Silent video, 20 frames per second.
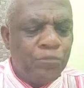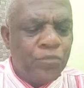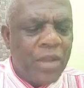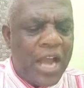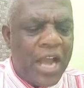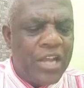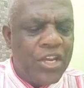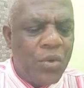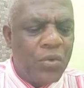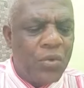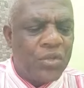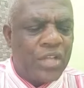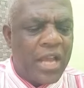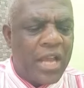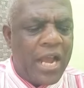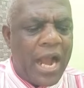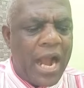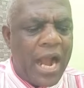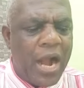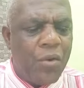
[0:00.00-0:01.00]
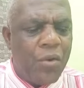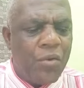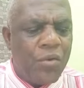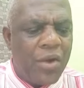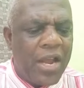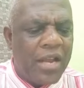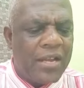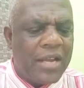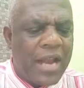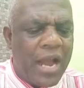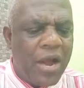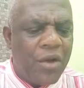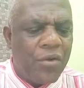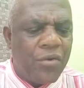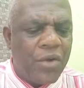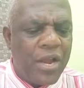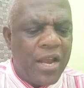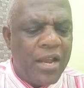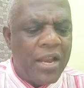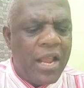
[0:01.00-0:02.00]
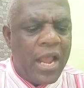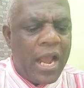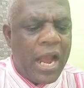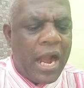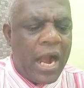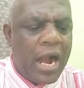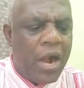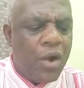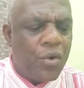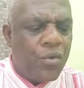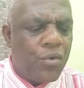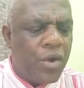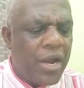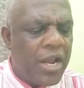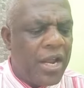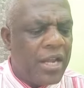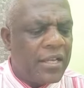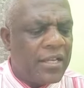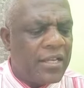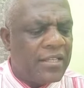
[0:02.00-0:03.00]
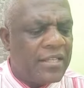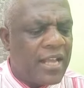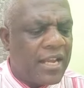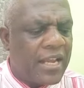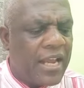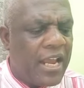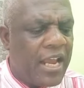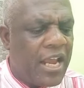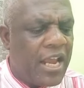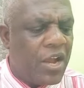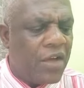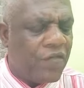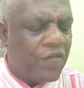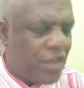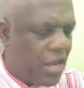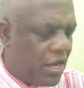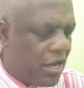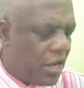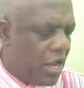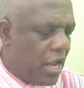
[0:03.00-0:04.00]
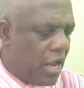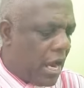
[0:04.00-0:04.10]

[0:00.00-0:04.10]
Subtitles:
And you will say, how great is the King of Kings?